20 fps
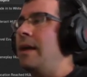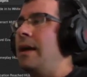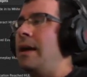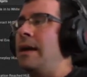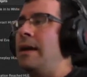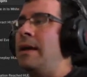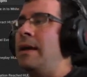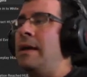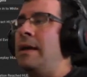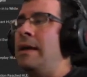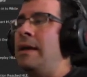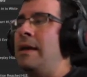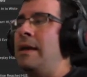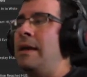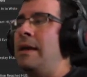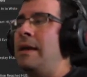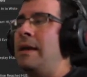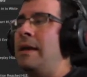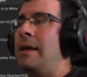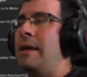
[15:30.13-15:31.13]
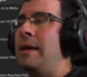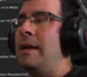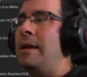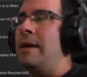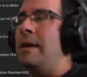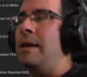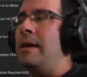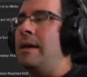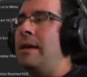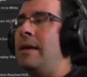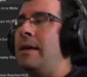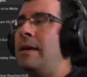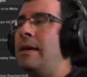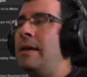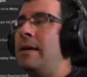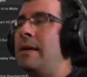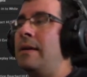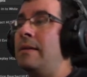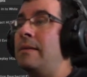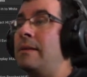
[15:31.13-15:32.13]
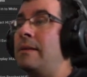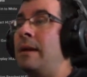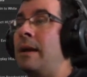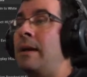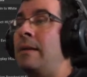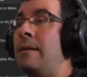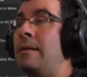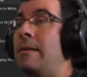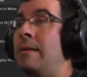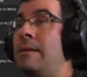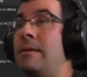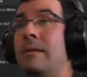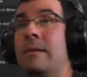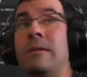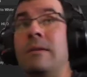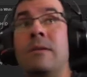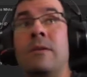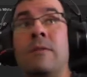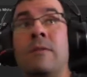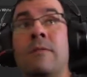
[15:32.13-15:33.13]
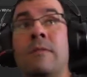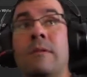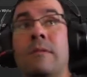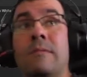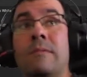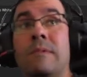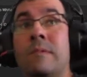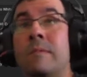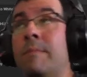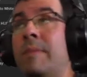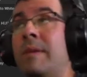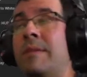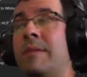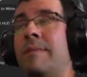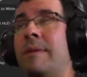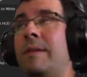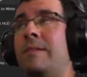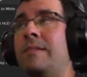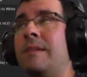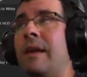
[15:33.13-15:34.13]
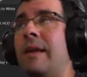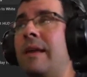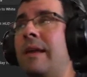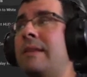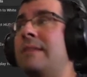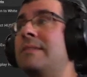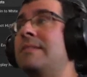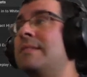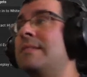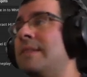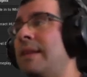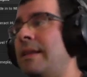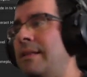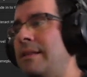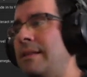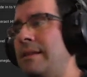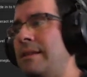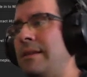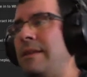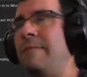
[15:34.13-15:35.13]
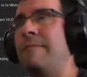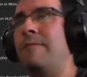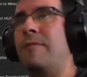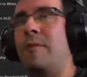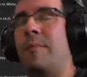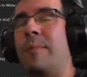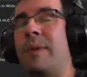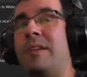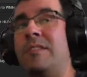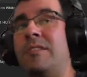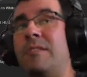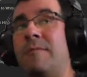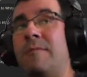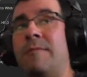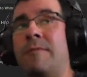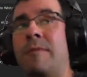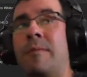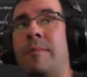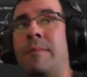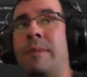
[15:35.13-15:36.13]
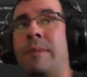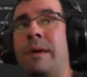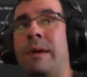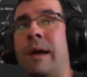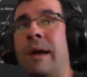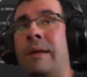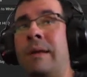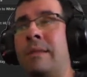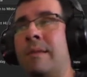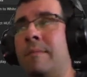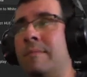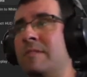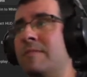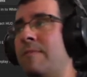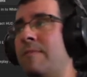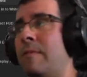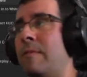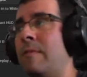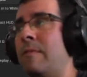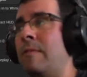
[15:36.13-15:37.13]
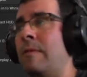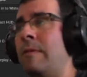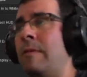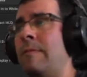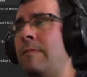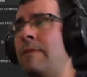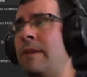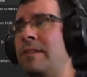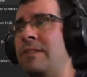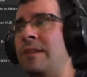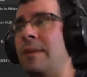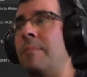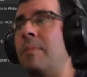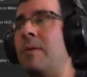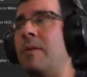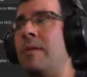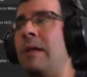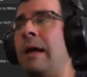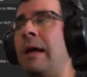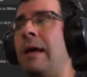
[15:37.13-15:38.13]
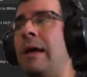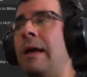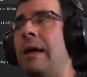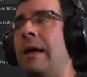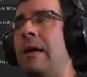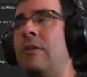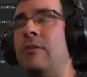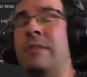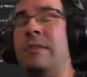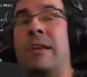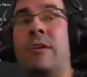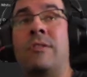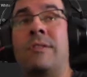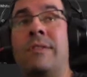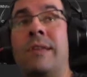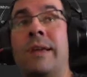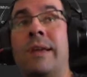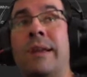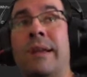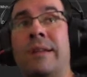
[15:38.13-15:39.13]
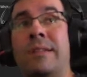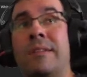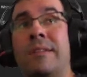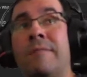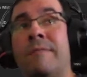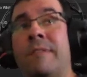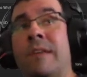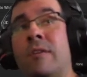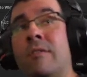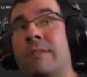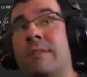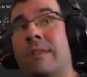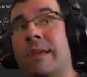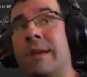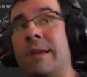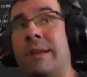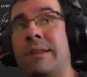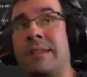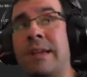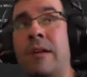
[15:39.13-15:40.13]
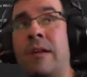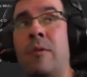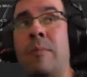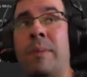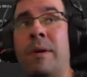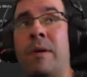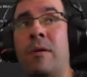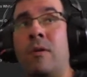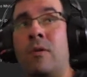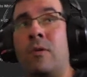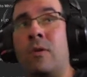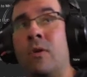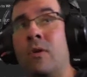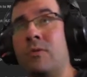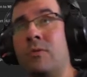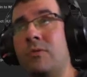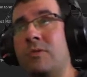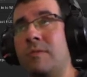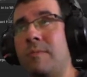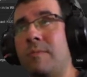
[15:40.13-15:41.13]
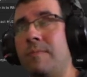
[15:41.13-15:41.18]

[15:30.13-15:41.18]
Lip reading: And vice versa, I can send information from items. For example, the containers. If the containers are open or closed,